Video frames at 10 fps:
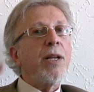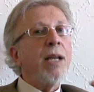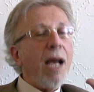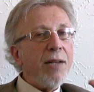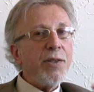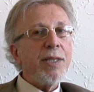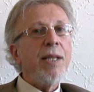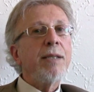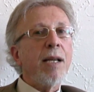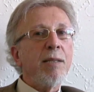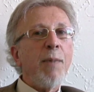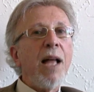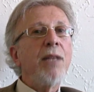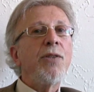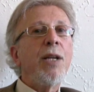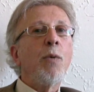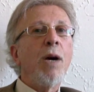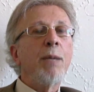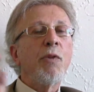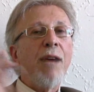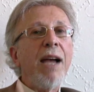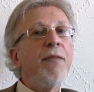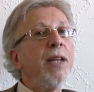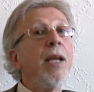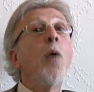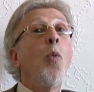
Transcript: Consciousness, cosmology, quantum gravity,